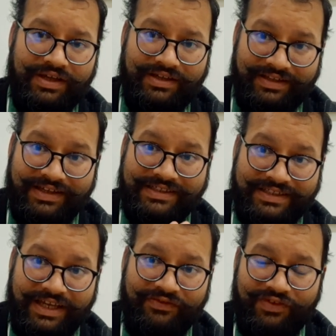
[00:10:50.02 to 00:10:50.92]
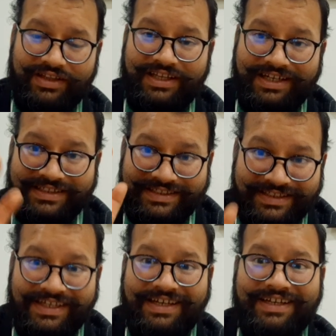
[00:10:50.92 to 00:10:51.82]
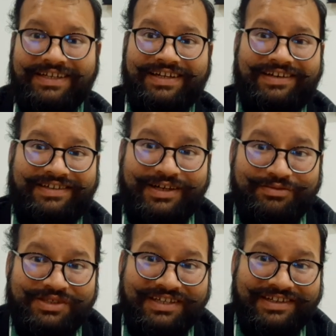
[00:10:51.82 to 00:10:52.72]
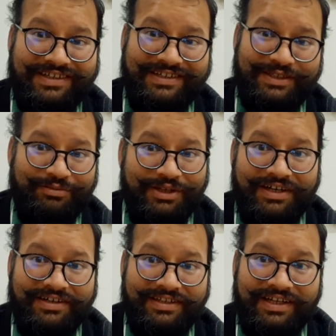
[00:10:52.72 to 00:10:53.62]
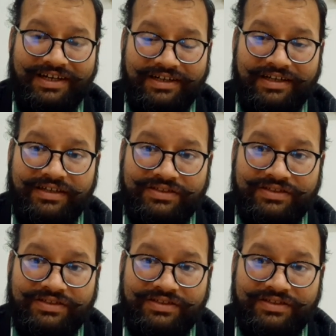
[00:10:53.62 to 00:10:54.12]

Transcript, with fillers: and there is a terms and condition behind that.